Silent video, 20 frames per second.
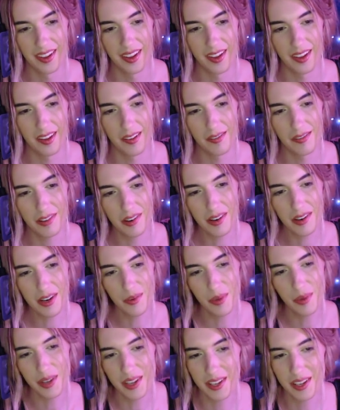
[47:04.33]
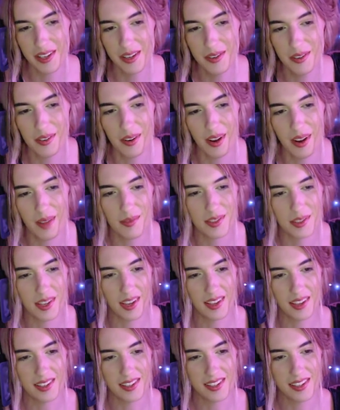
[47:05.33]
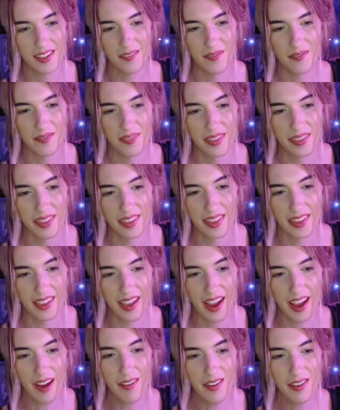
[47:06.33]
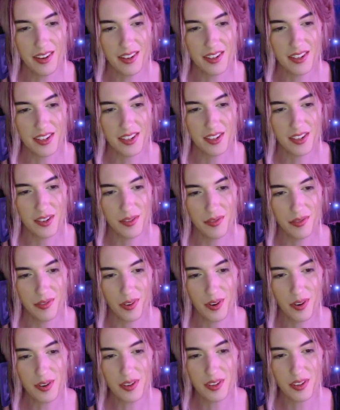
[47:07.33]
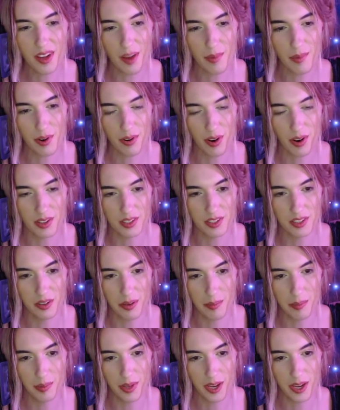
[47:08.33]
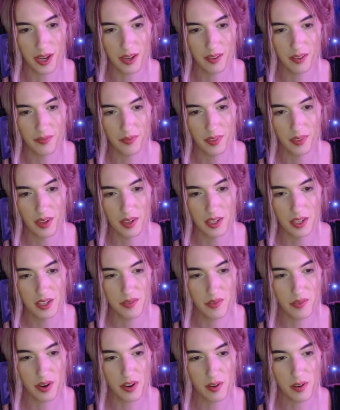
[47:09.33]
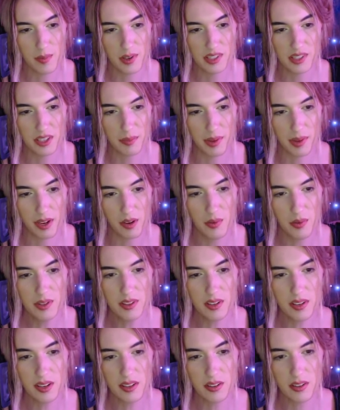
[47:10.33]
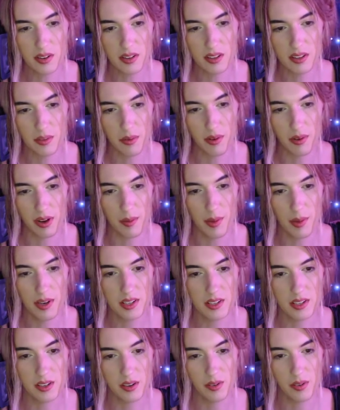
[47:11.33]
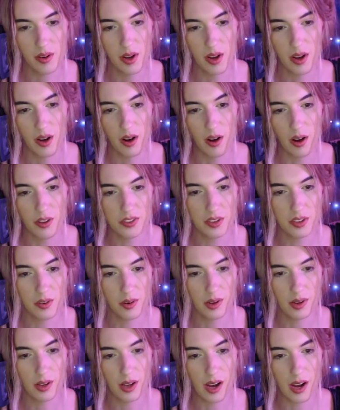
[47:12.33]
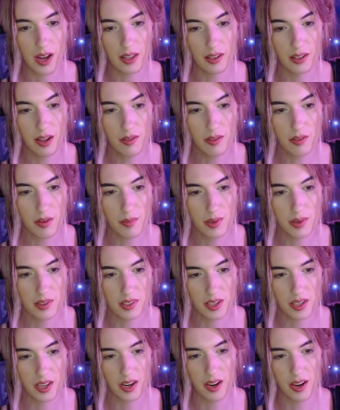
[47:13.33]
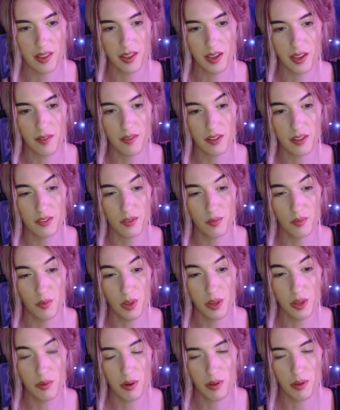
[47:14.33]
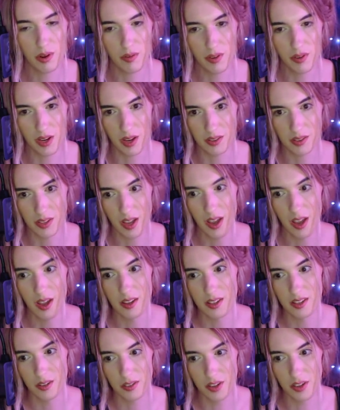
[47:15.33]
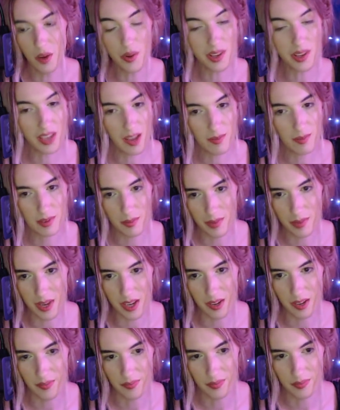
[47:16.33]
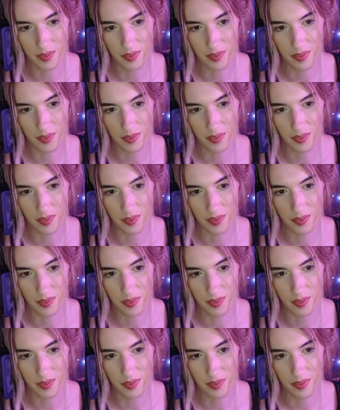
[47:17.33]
Very witty username says, how did you first come across Zoe Blade? Did you find her music by coincidence, or did someone recommend it to you? Also, I love her music, and I think it fits in really well with your videos. So Zoe came to me.